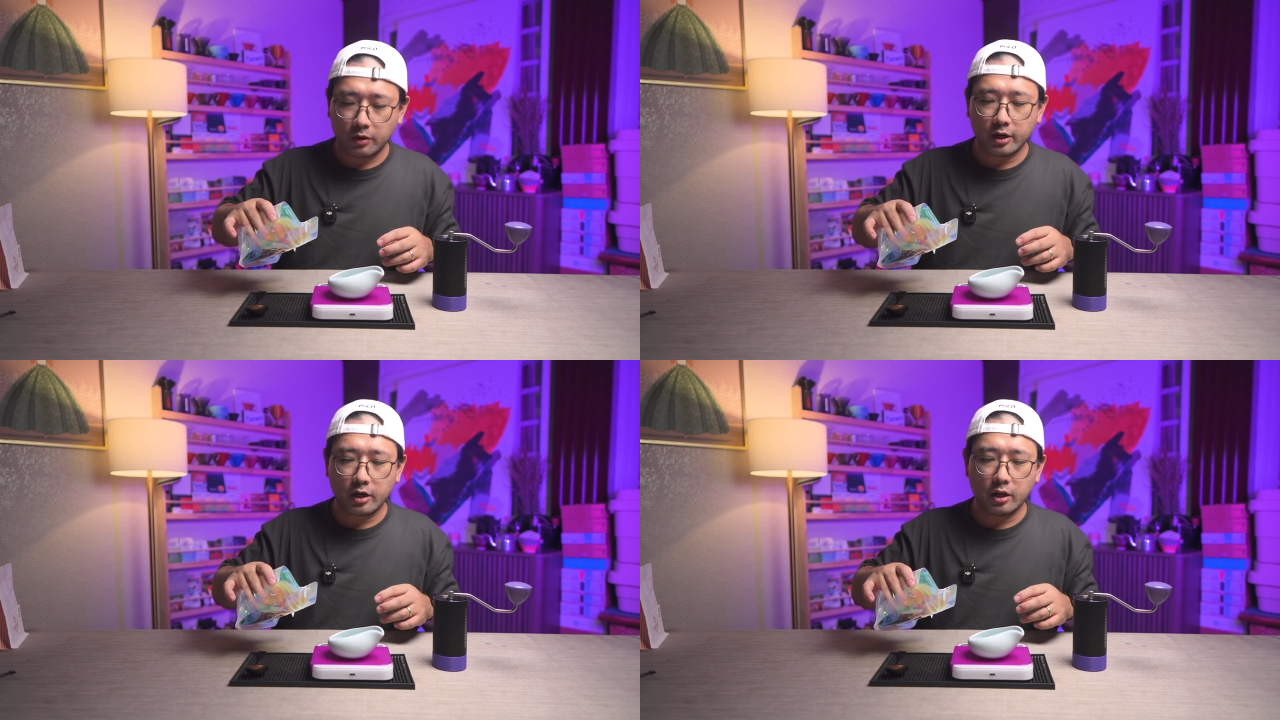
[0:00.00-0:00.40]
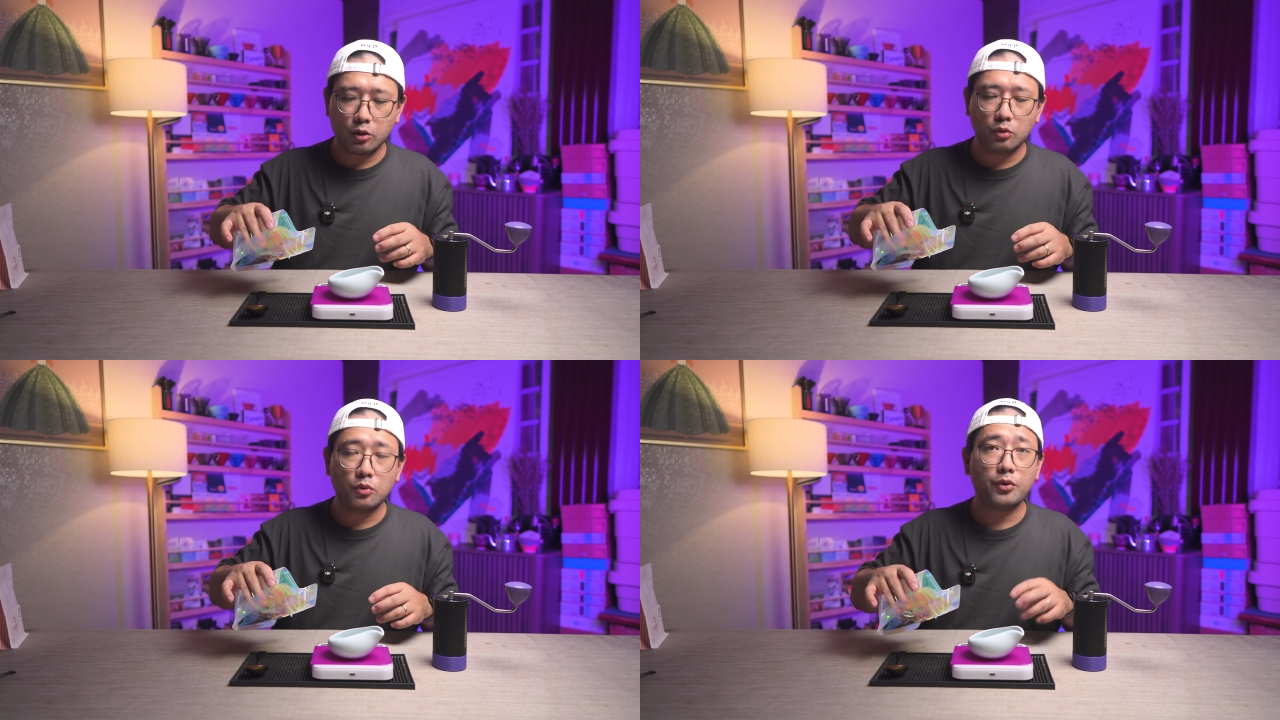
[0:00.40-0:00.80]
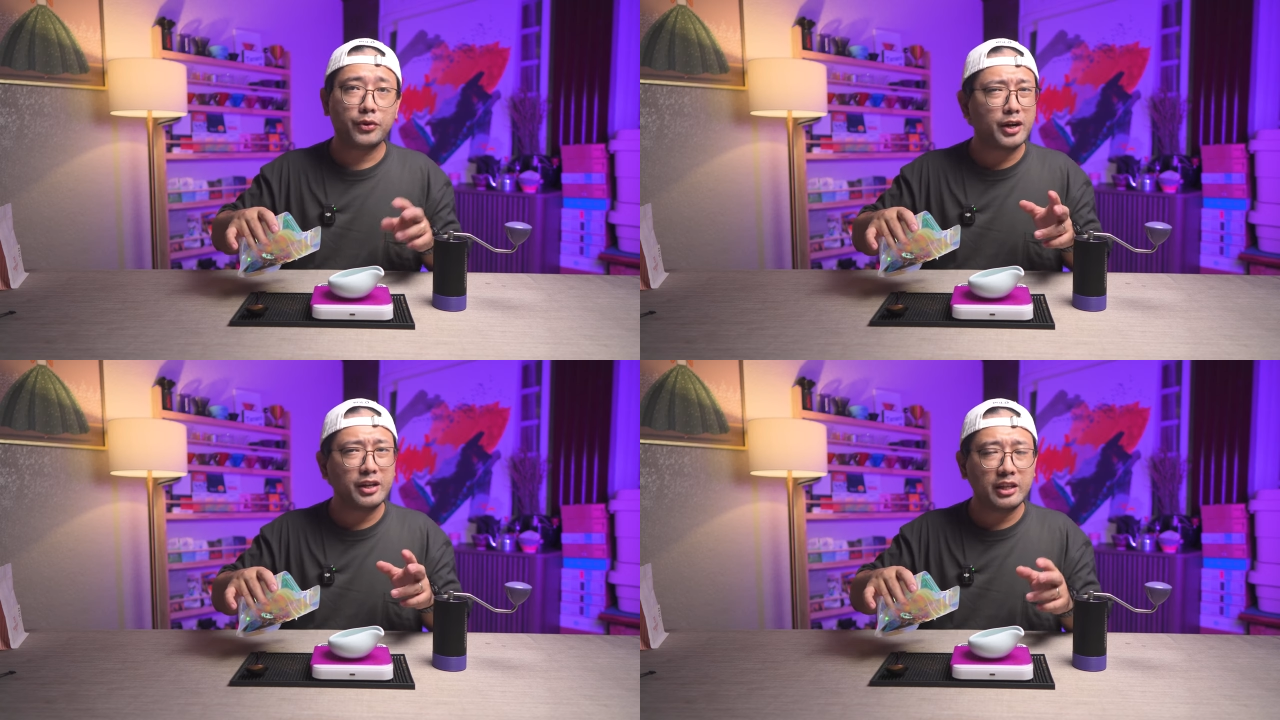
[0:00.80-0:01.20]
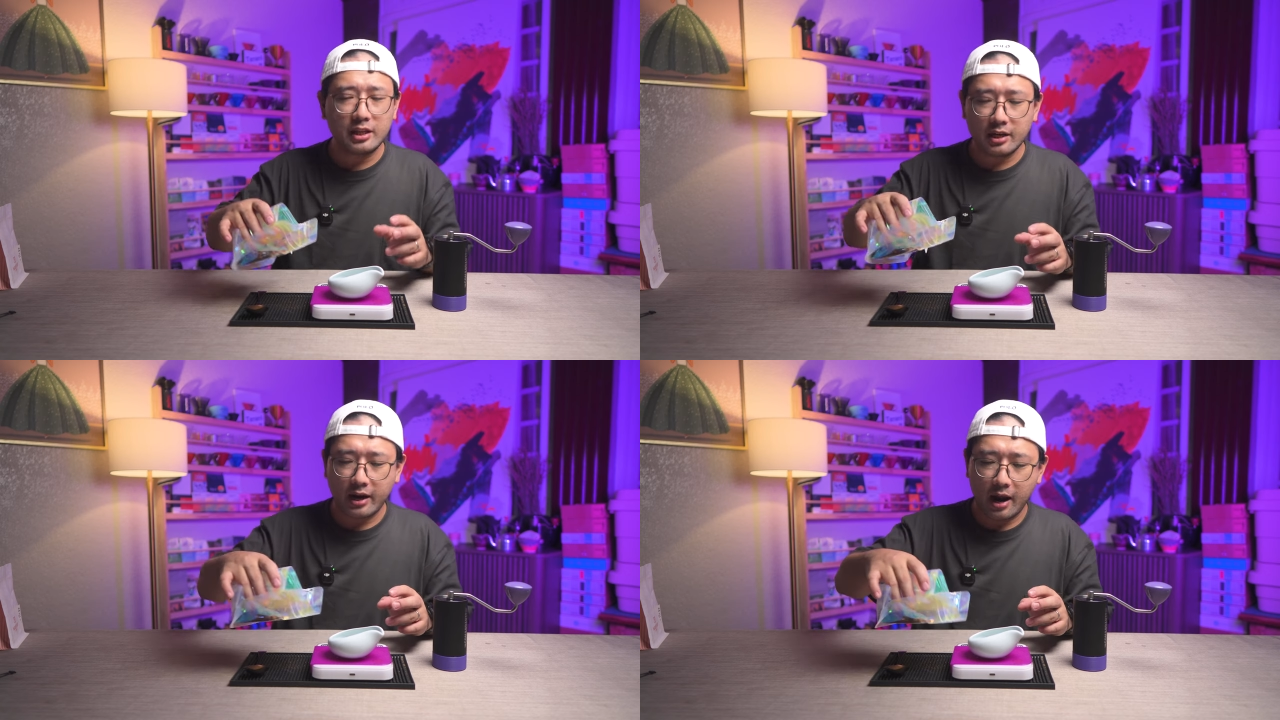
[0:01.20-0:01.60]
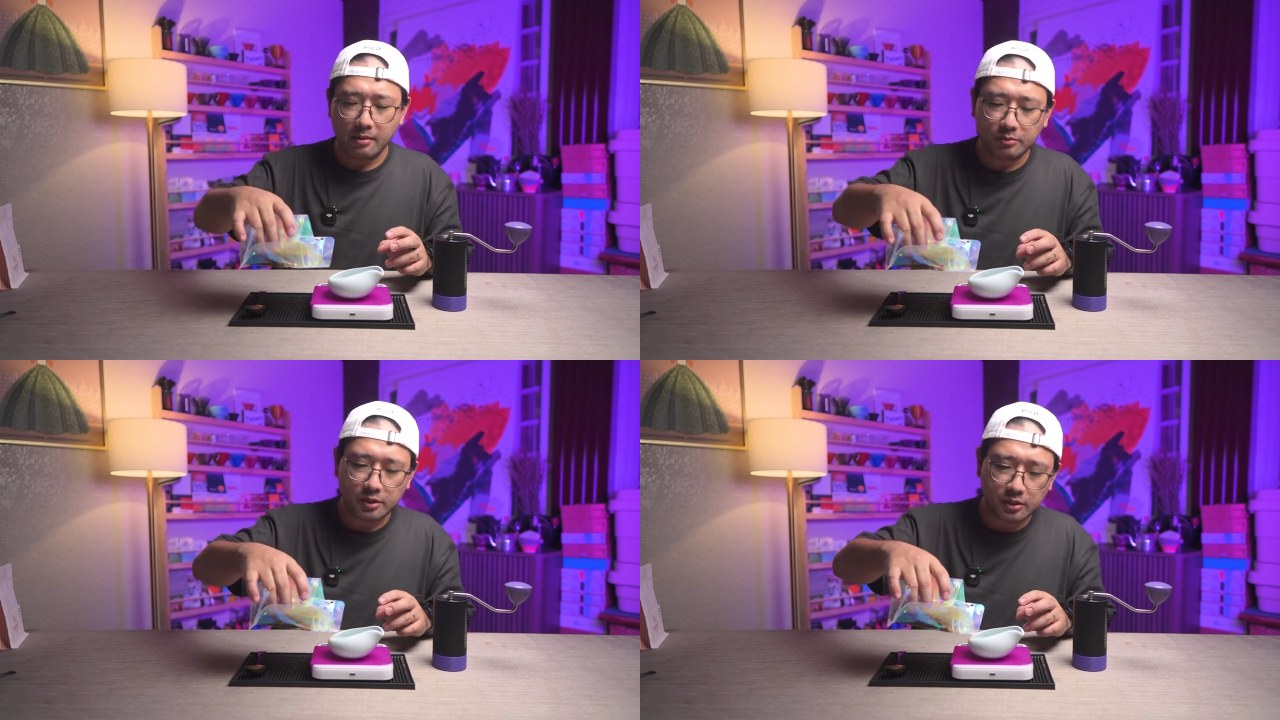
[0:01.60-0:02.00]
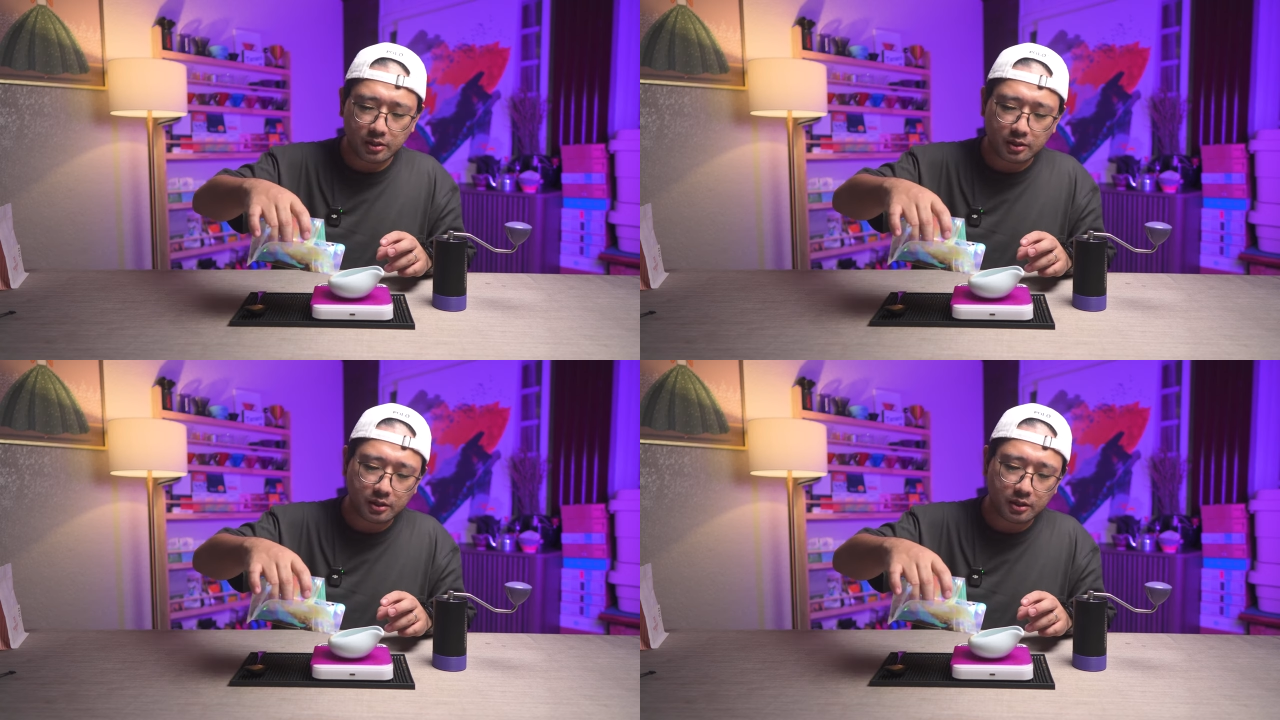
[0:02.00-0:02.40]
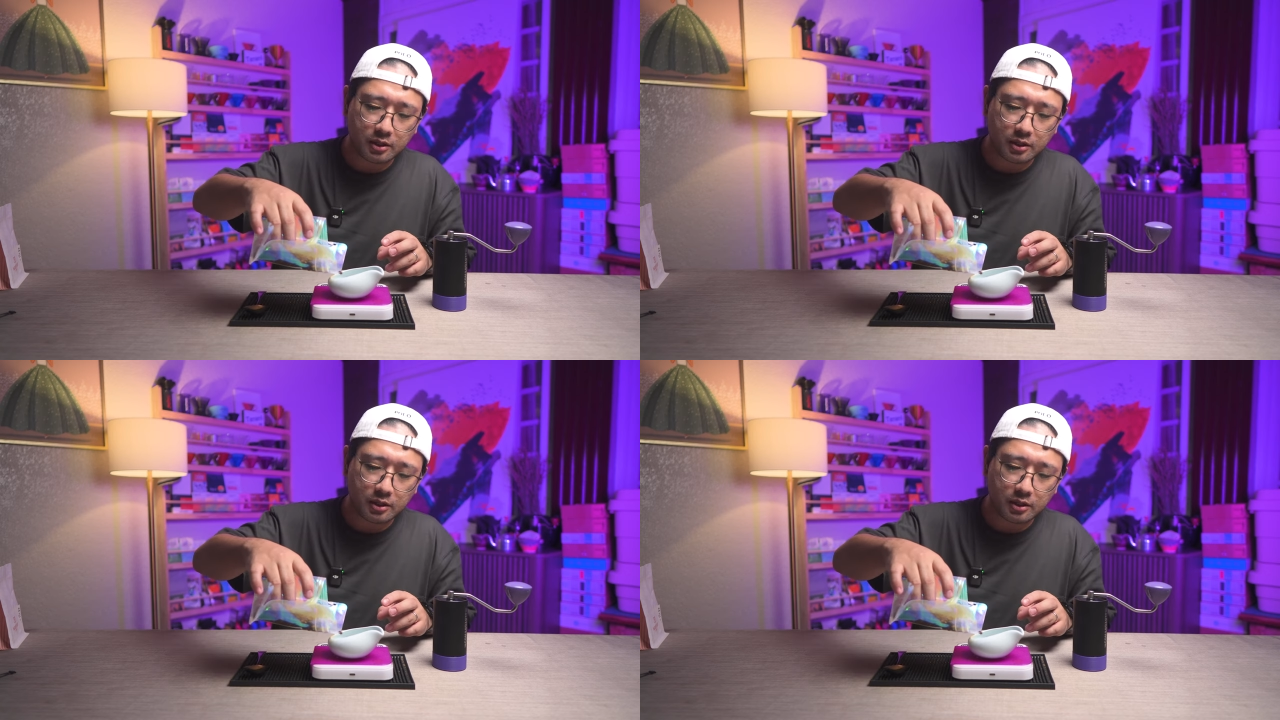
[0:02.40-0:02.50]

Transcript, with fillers: we're gonna do 13 grams